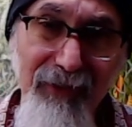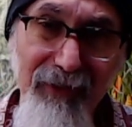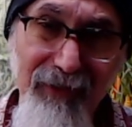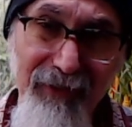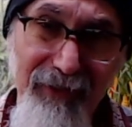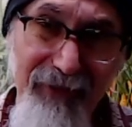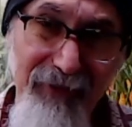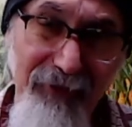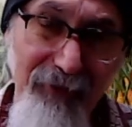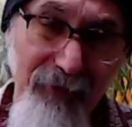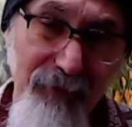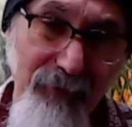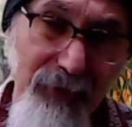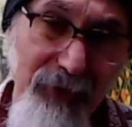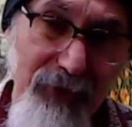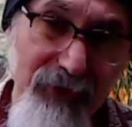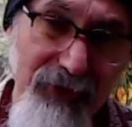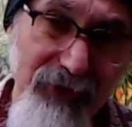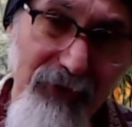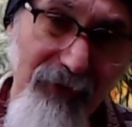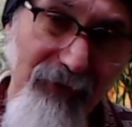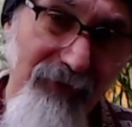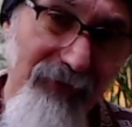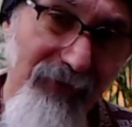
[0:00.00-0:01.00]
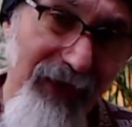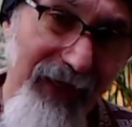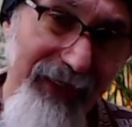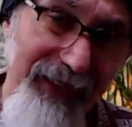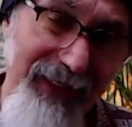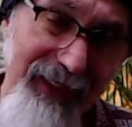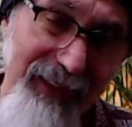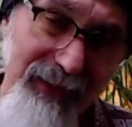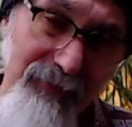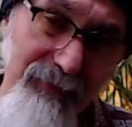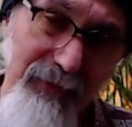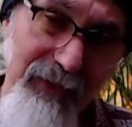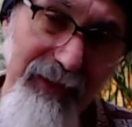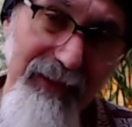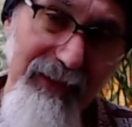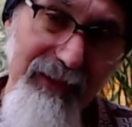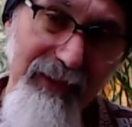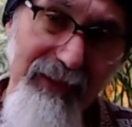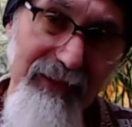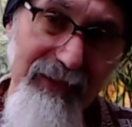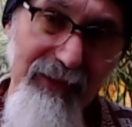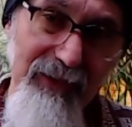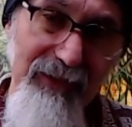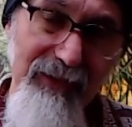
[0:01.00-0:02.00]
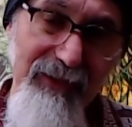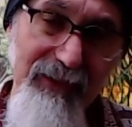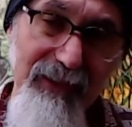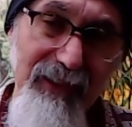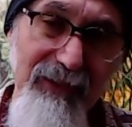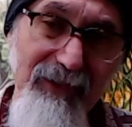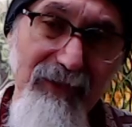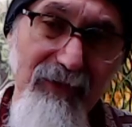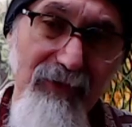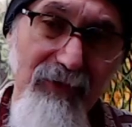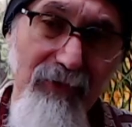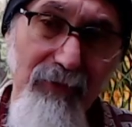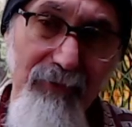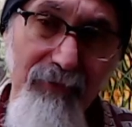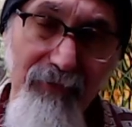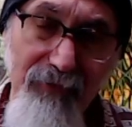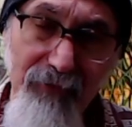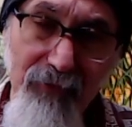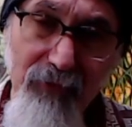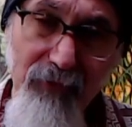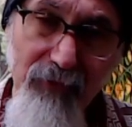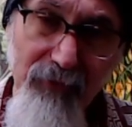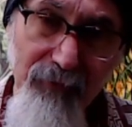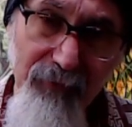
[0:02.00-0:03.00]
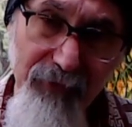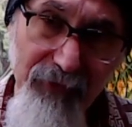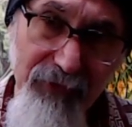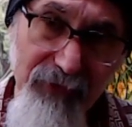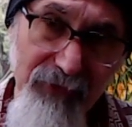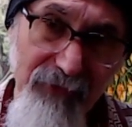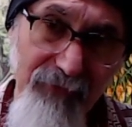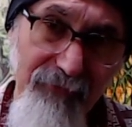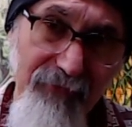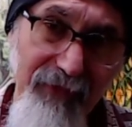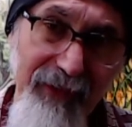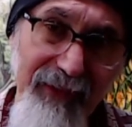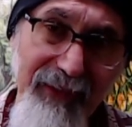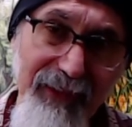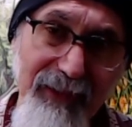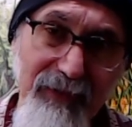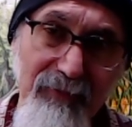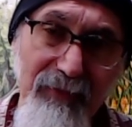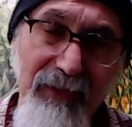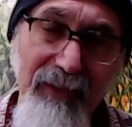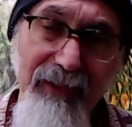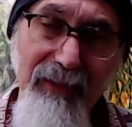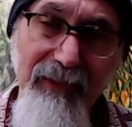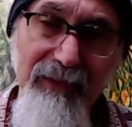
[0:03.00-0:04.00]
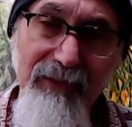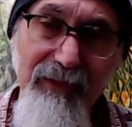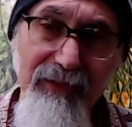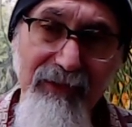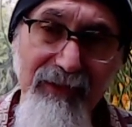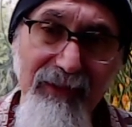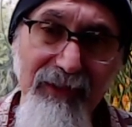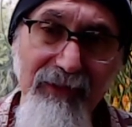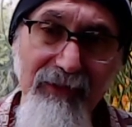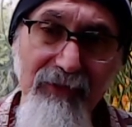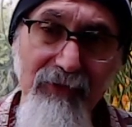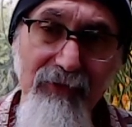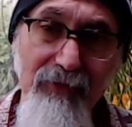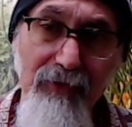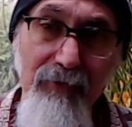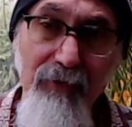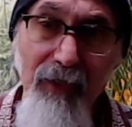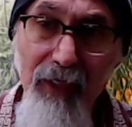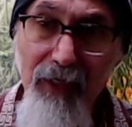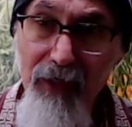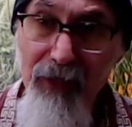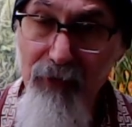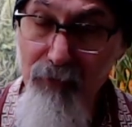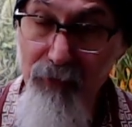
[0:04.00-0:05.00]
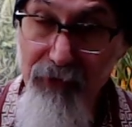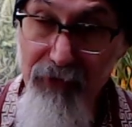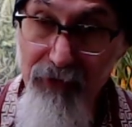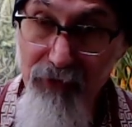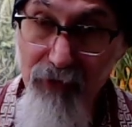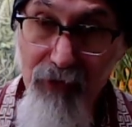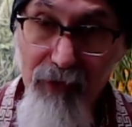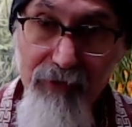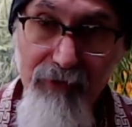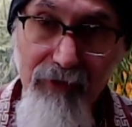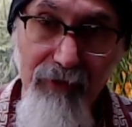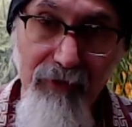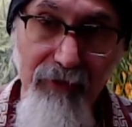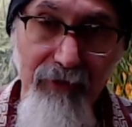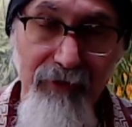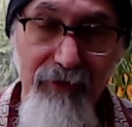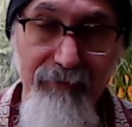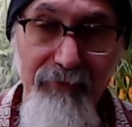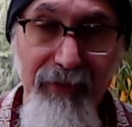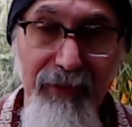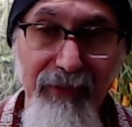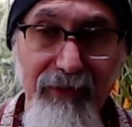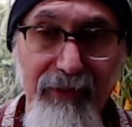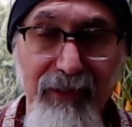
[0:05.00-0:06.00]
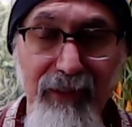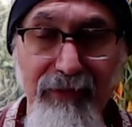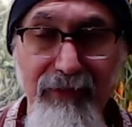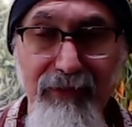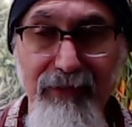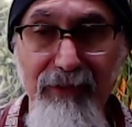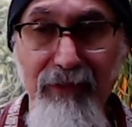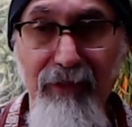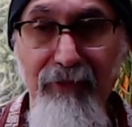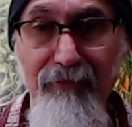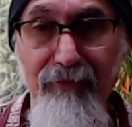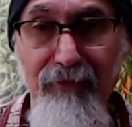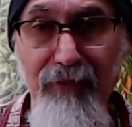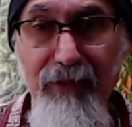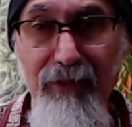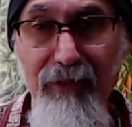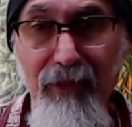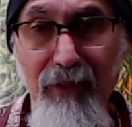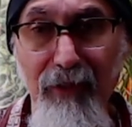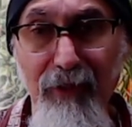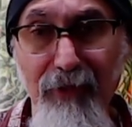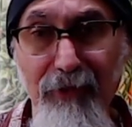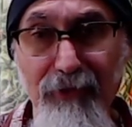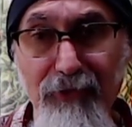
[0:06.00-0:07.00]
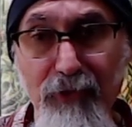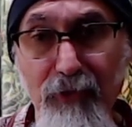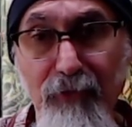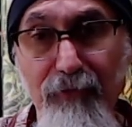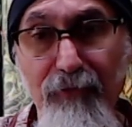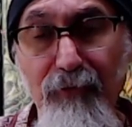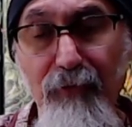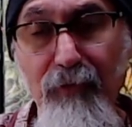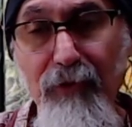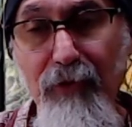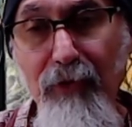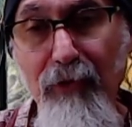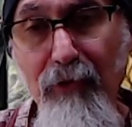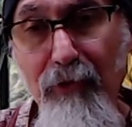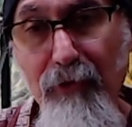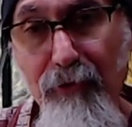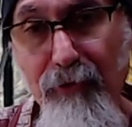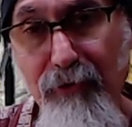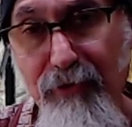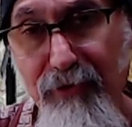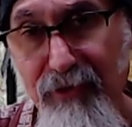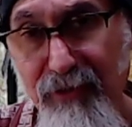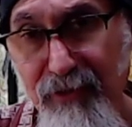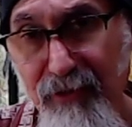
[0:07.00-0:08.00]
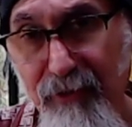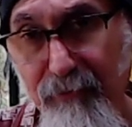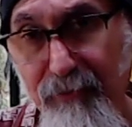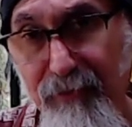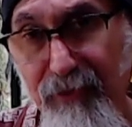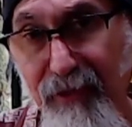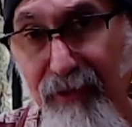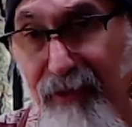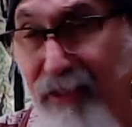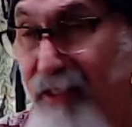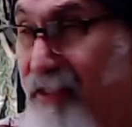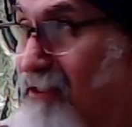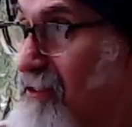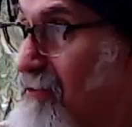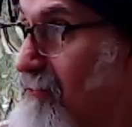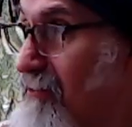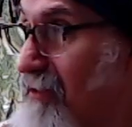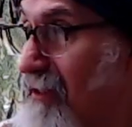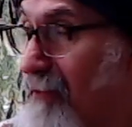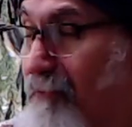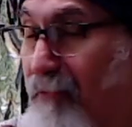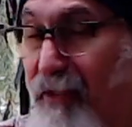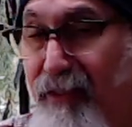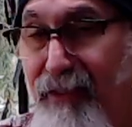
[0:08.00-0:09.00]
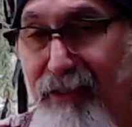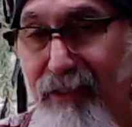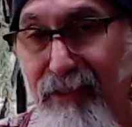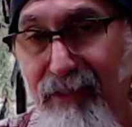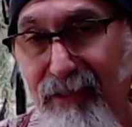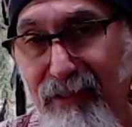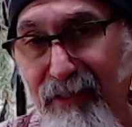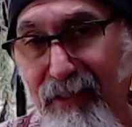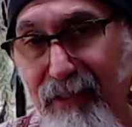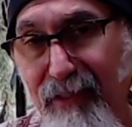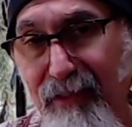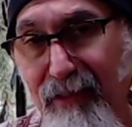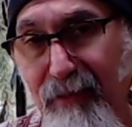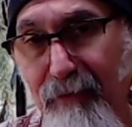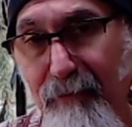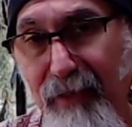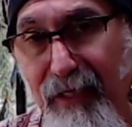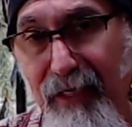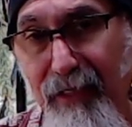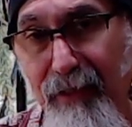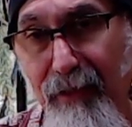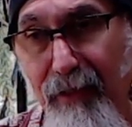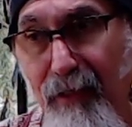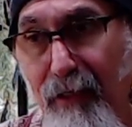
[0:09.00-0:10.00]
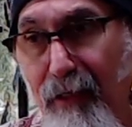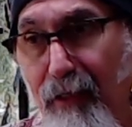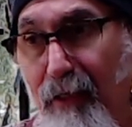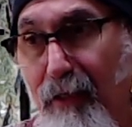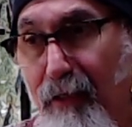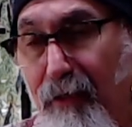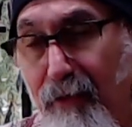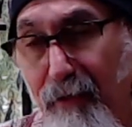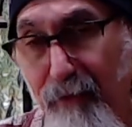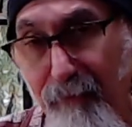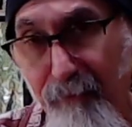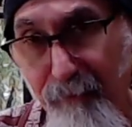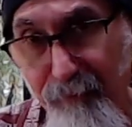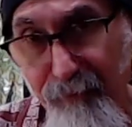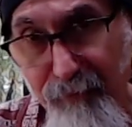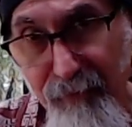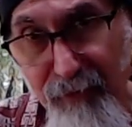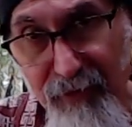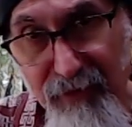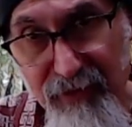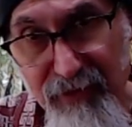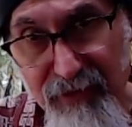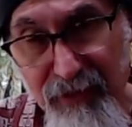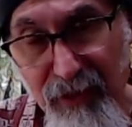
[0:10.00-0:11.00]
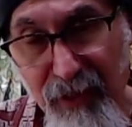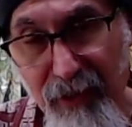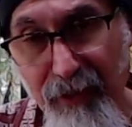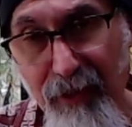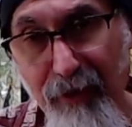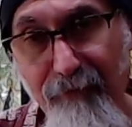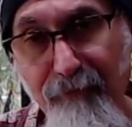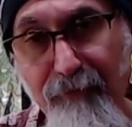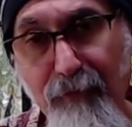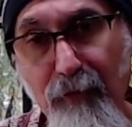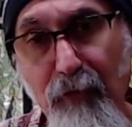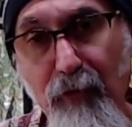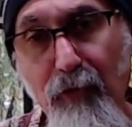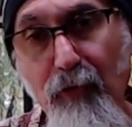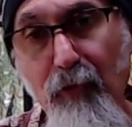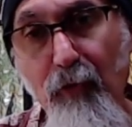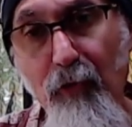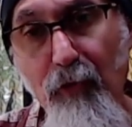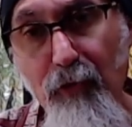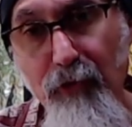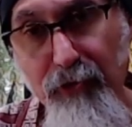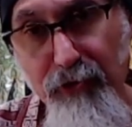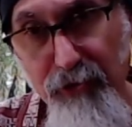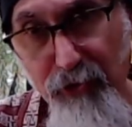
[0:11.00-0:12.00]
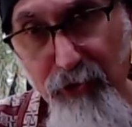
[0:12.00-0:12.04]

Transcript: in our personal finance playlist on SensorTube. If you go to personal finance playlist on SensorTube, we talked a lot about that stuff, right? So if you want to learn something, take some of that money that's sitting in the bank, sign up for a course,